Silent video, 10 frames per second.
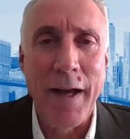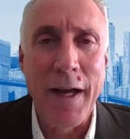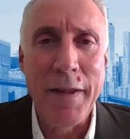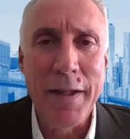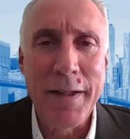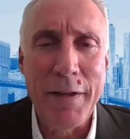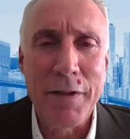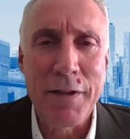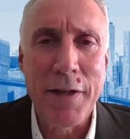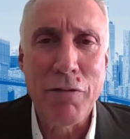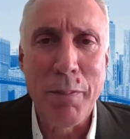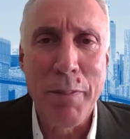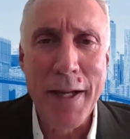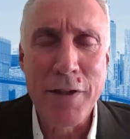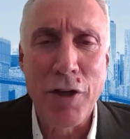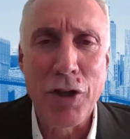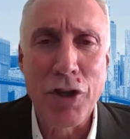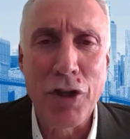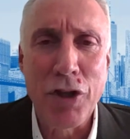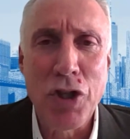I think that central banks are
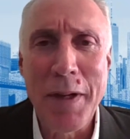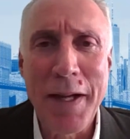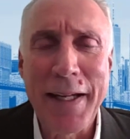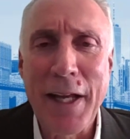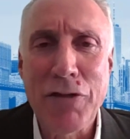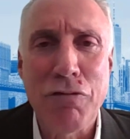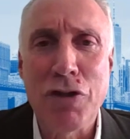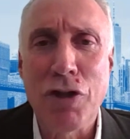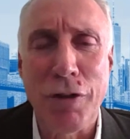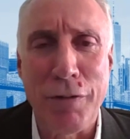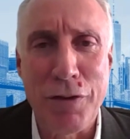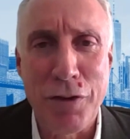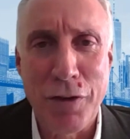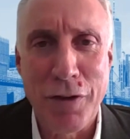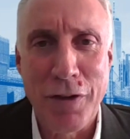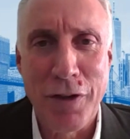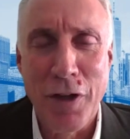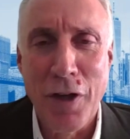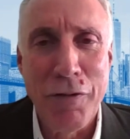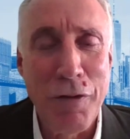accumulating less reserves
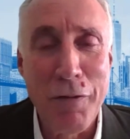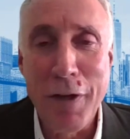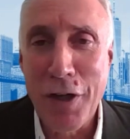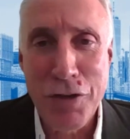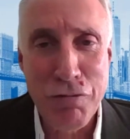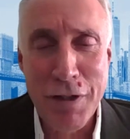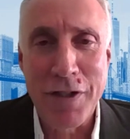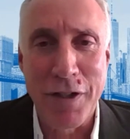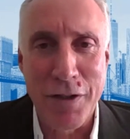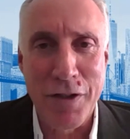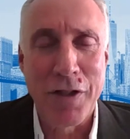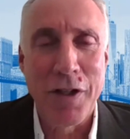for various reasons.